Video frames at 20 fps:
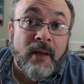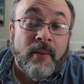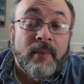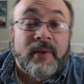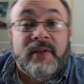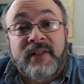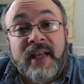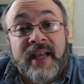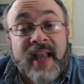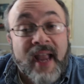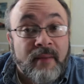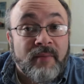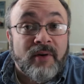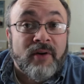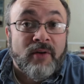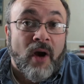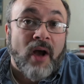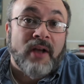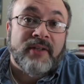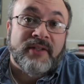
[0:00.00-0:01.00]
Because I came
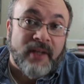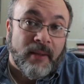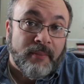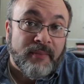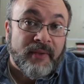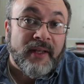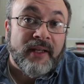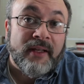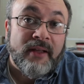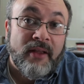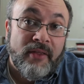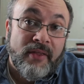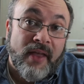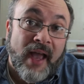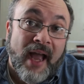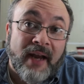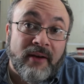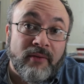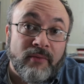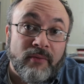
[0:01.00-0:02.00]
across something
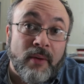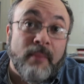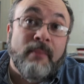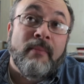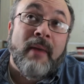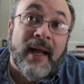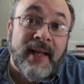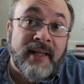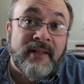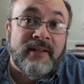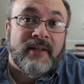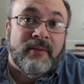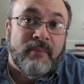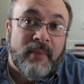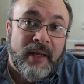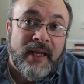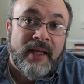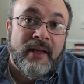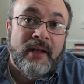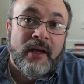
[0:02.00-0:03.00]
that reminded
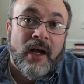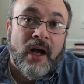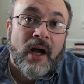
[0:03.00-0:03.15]
me